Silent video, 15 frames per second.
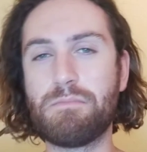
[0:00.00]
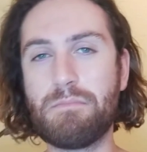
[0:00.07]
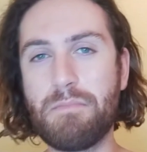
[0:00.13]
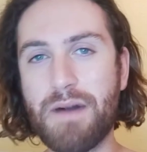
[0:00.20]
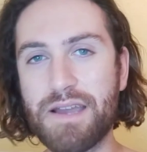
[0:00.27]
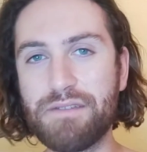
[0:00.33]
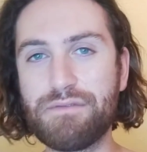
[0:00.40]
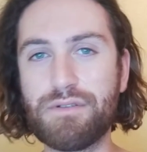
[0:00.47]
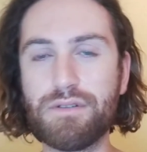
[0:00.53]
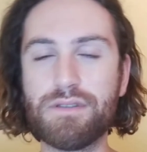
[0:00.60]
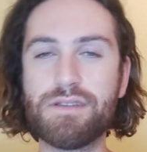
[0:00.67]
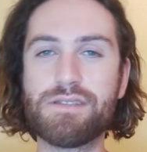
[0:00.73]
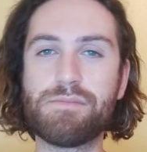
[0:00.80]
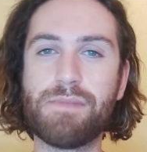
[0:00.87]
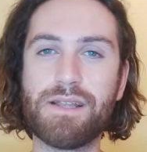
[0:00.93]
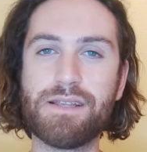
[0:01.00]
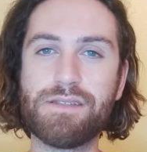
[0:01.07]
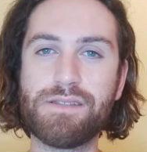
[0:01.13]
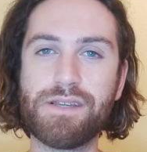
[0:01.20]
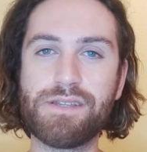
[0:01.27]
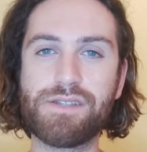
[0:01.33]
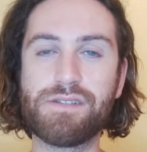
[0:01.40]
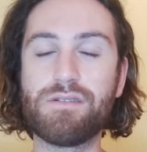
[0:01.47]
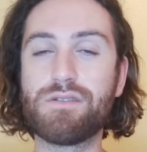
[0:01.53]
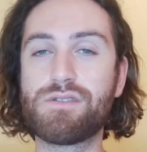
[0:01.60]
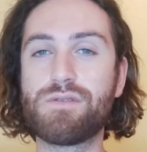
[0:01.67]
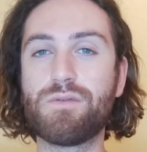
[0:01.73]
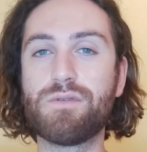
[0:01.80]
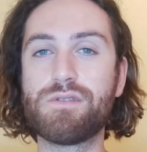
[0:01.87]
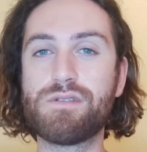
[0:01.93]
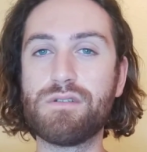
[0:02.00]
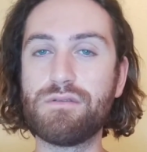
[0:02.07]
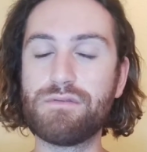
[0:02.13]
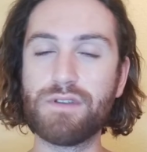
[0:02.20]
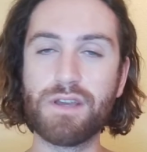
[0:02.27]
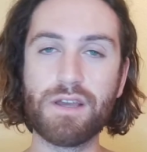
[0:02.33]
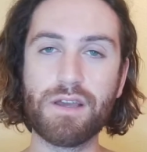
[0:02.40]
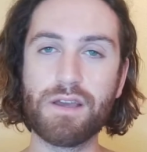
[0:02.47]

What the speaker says: mindfulness meditation, all sorts of